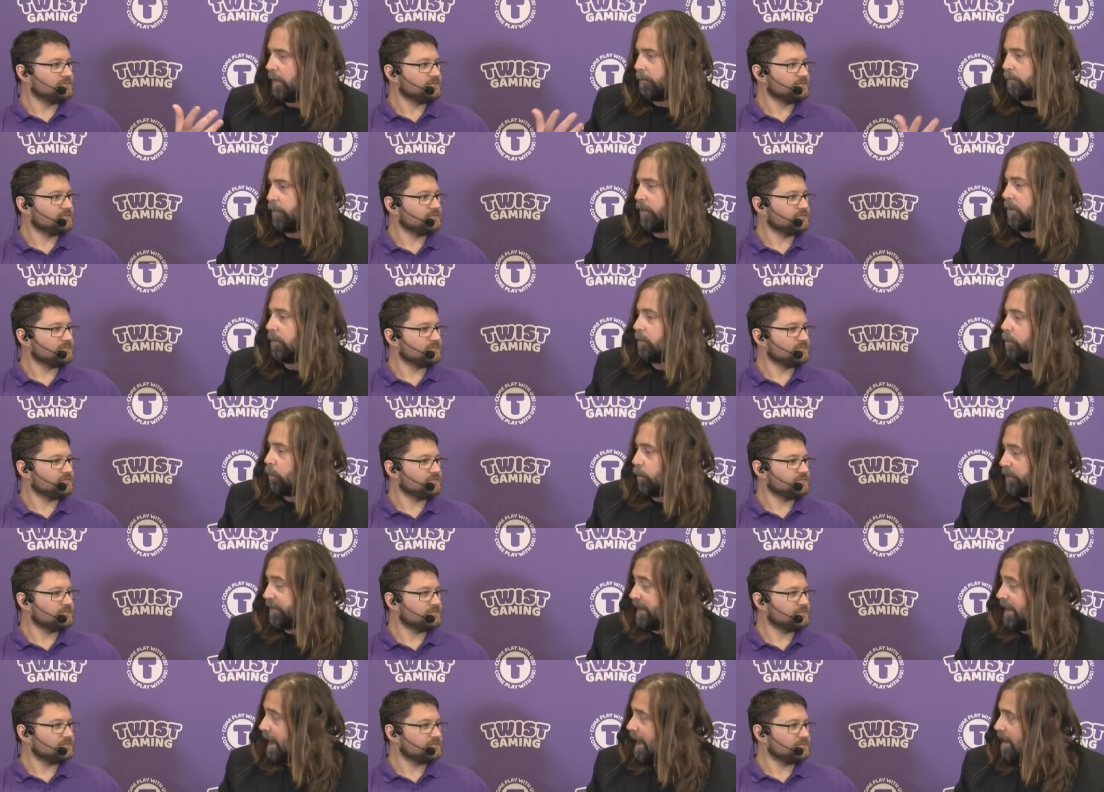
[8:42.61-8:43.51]
Speaker 1: Boom,
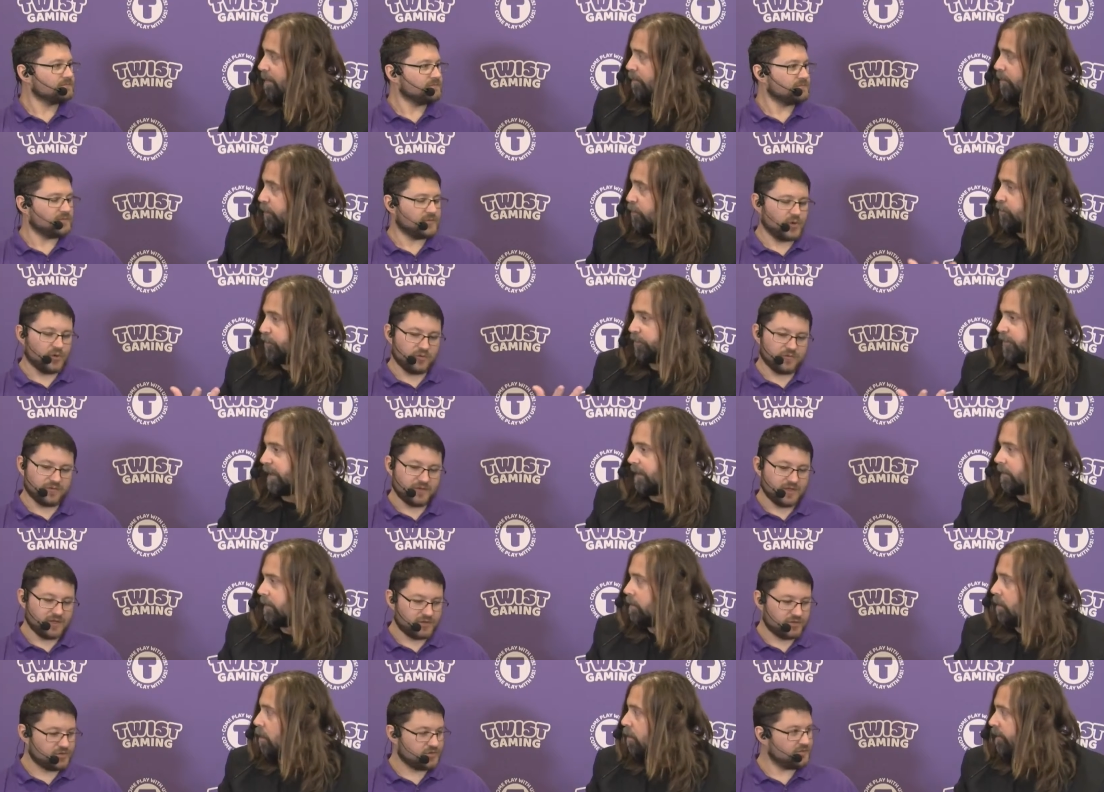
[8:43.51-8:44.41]
with the app, you just get
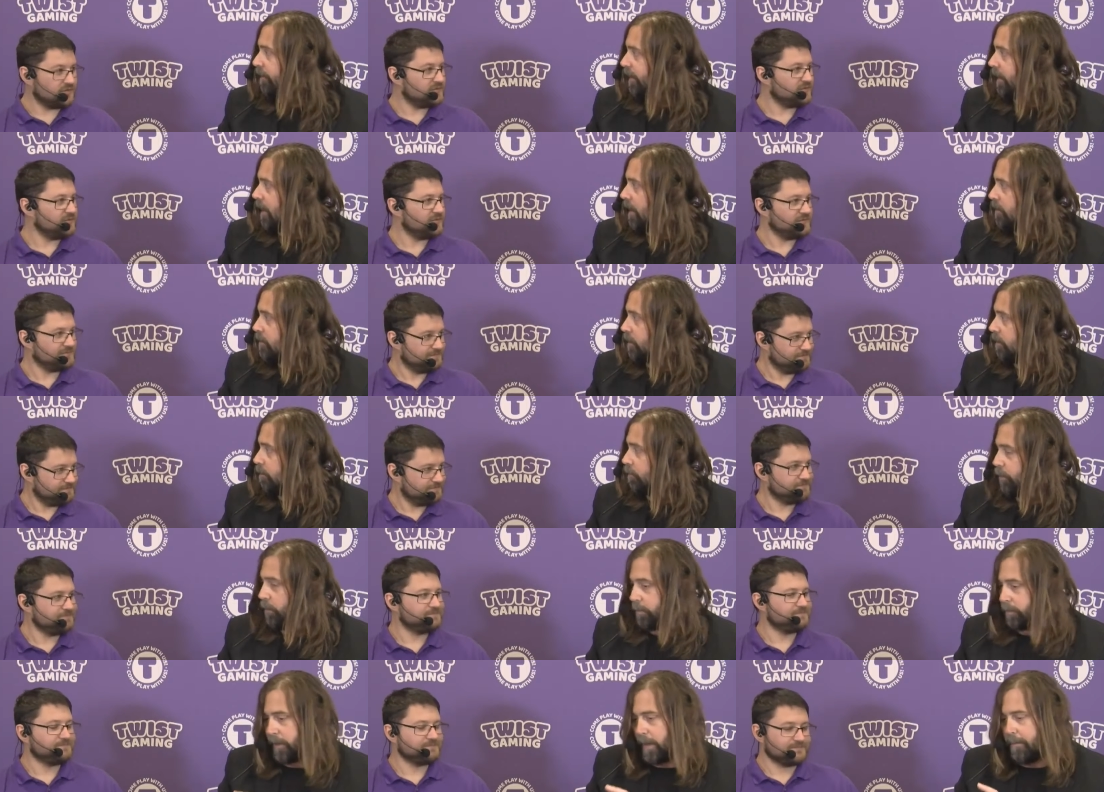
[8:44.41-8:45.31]
the notification.
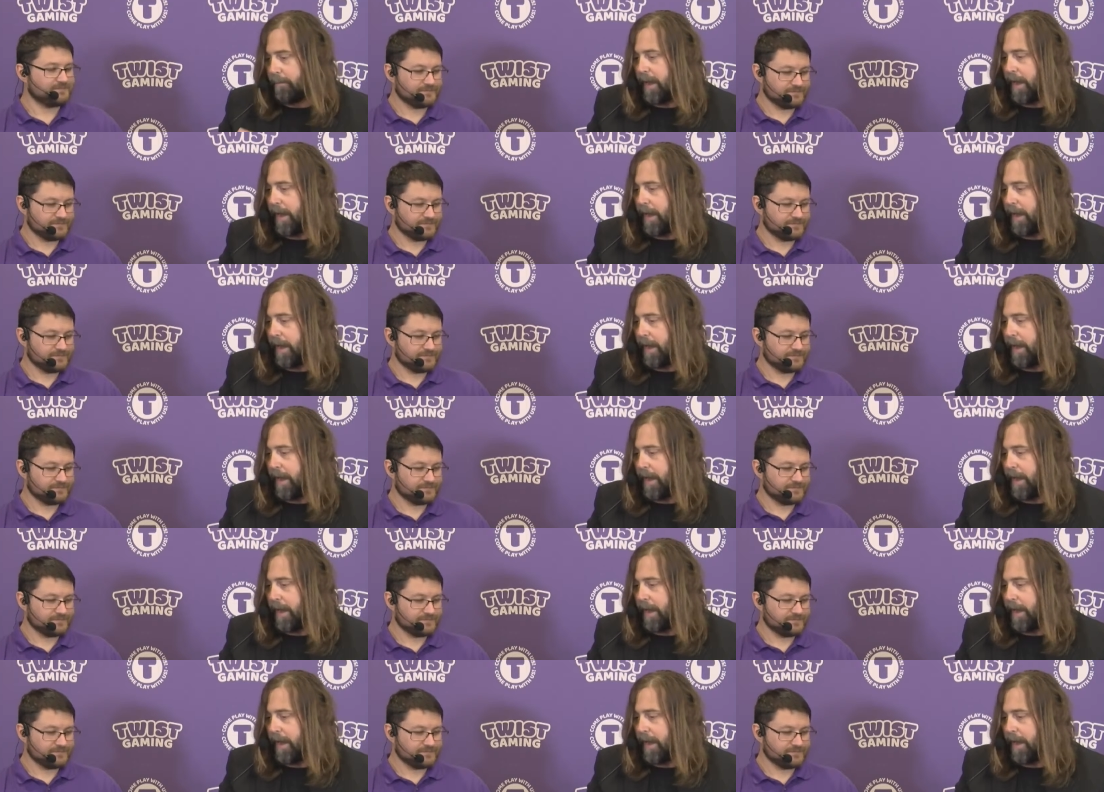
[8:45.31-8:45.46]
Boom, get